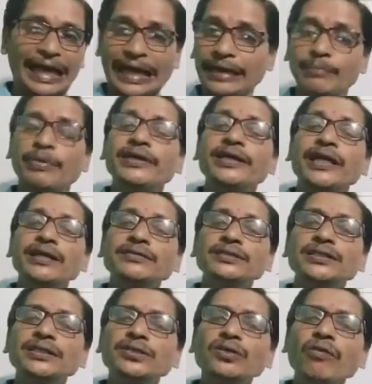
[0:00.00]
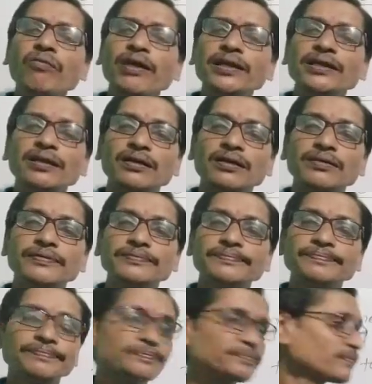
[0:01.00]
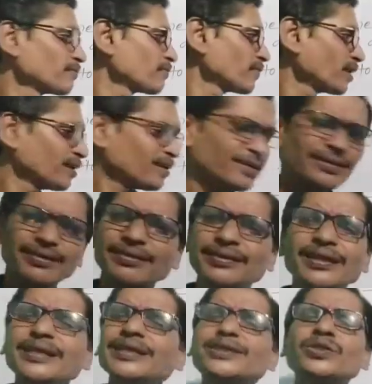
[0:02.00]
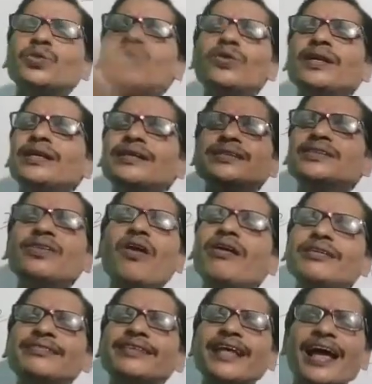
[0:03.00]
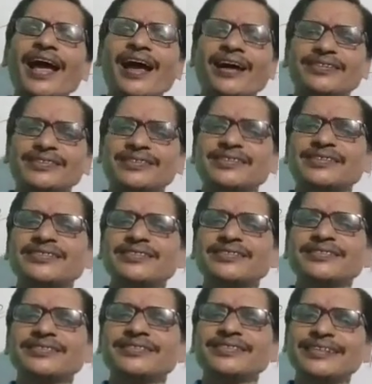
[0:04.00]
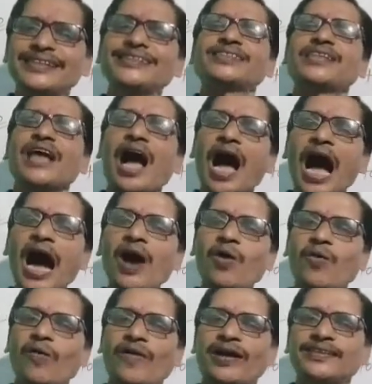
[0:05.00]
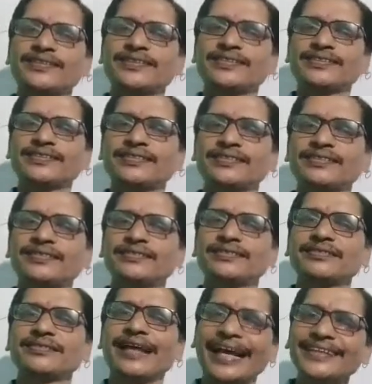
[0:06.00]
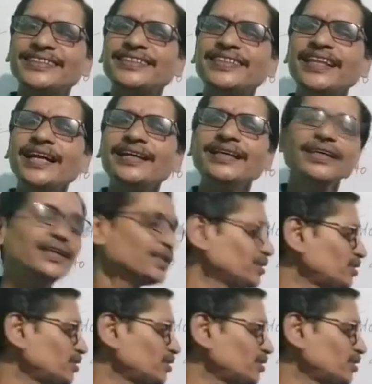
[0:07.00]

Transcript: Anybody can sit over here. This school is not theirs. It's ours. Understand?